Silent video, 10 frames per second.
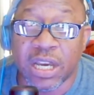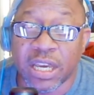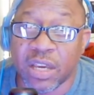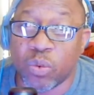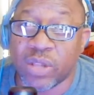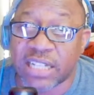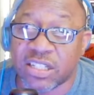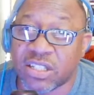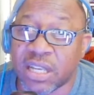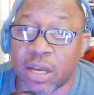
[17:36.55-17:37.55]
He would like to
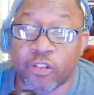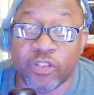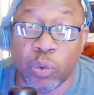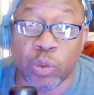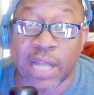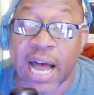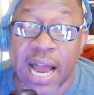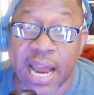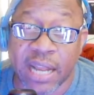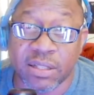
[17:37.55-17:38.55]
say a few
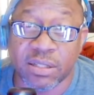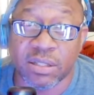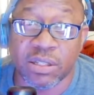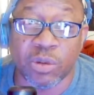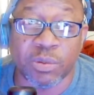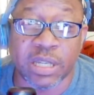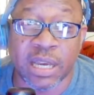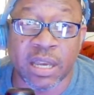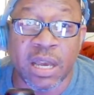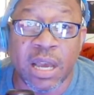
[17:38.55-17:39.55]
lines. You know what I'm
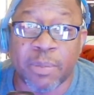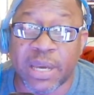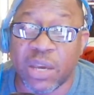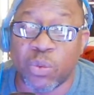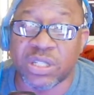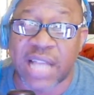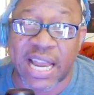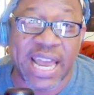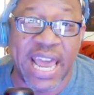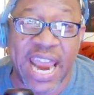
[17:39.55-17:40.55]
saying? But he was like
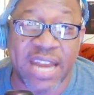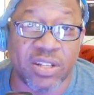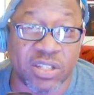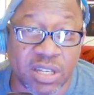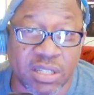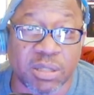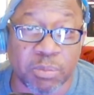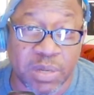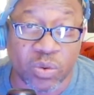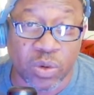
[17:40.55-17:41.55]
an aid and assist to
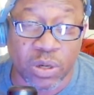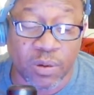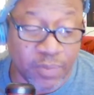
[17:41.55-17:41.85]
Be Real.